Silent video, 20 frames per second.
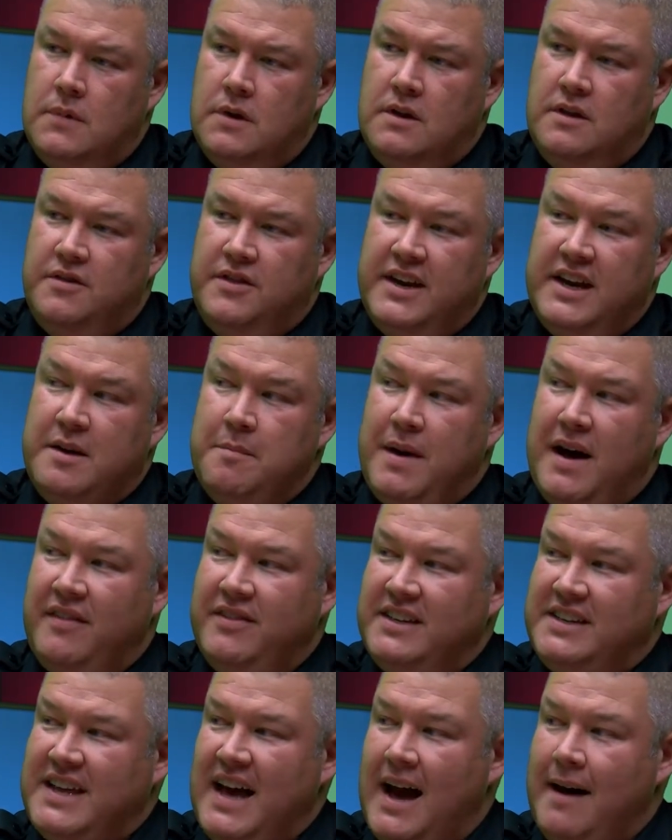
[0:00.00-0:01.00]
Think about
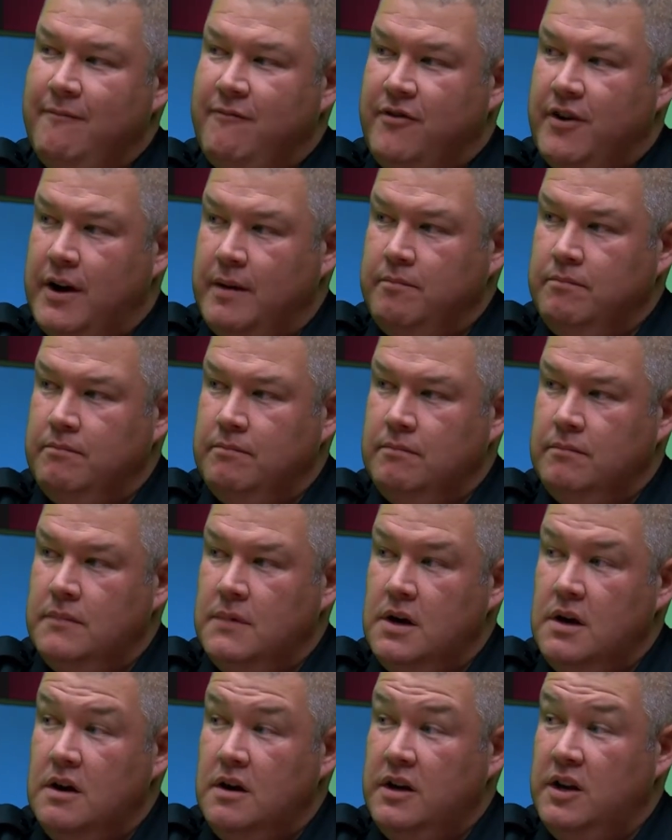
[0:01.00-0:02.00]
the time
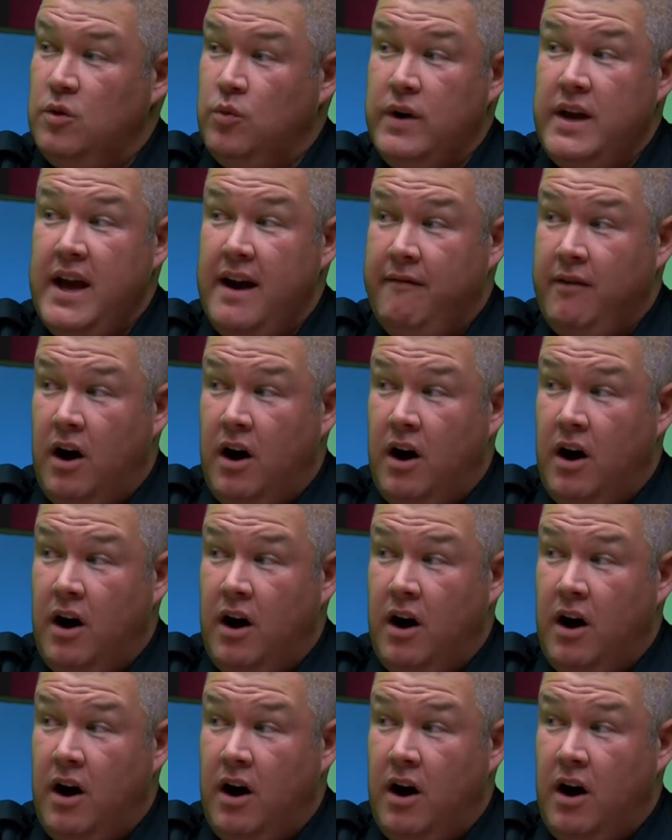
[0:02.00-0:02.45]
frame. We have